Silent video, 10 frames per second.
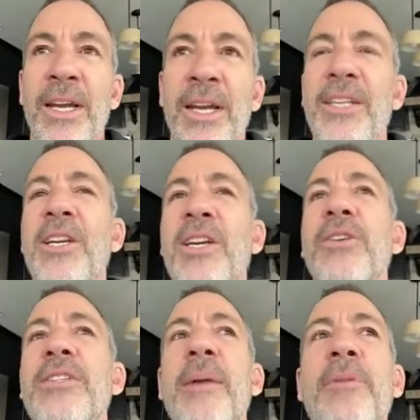And it's a good
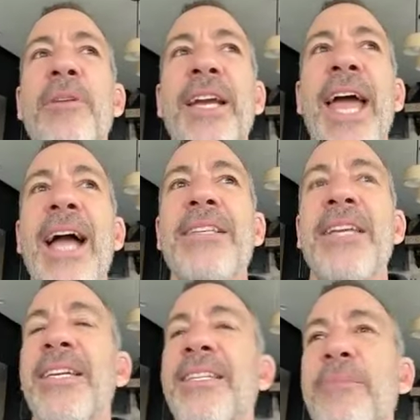example of like
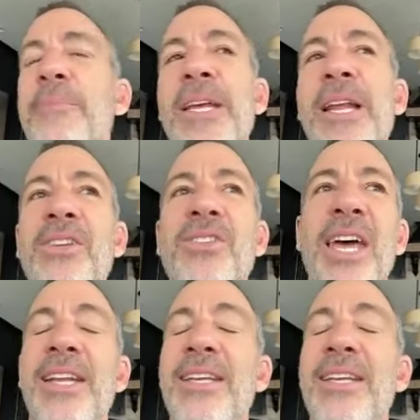acting is like being on a set.